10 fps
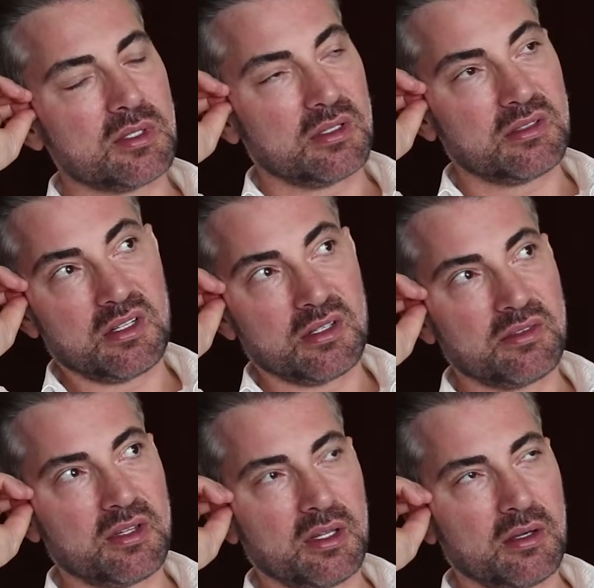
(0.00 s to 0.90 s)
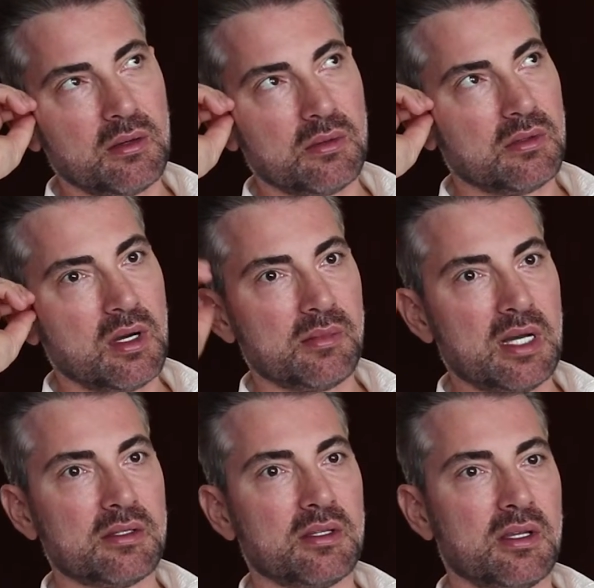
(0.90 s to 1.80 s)
We kind of think, oh, well,
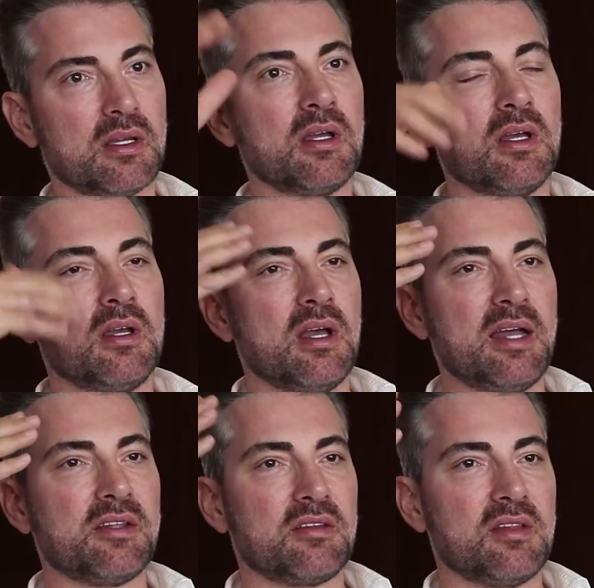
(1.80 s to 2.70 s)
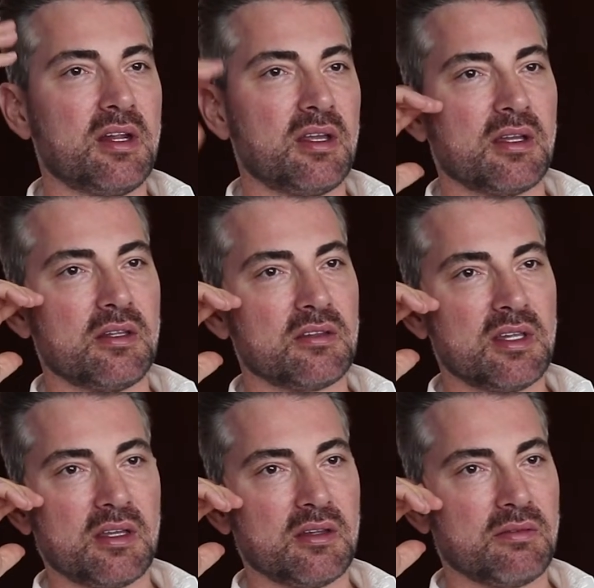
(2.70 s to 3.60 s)
I'm under the anesthetic and he's
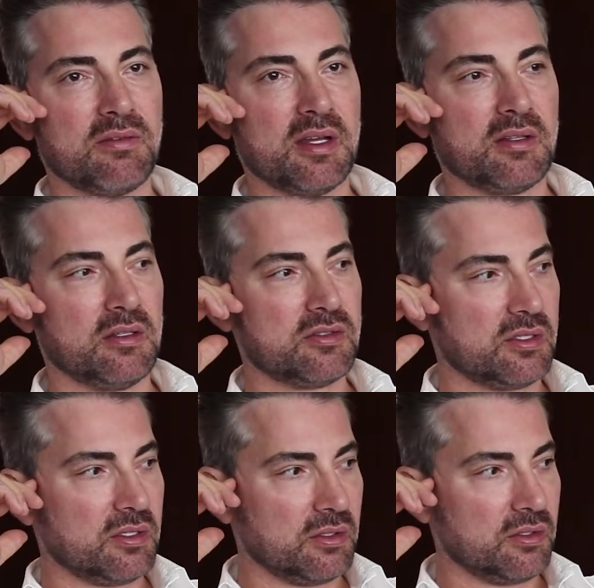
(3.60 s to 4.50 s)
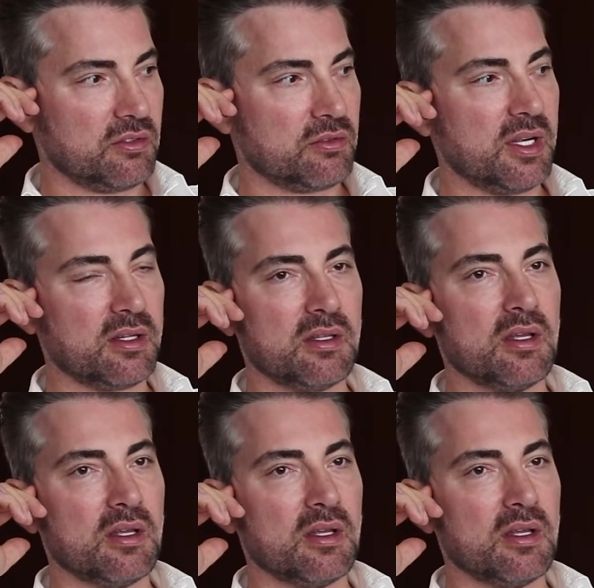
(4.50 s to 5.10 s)
taking the fat and it's just going to go straight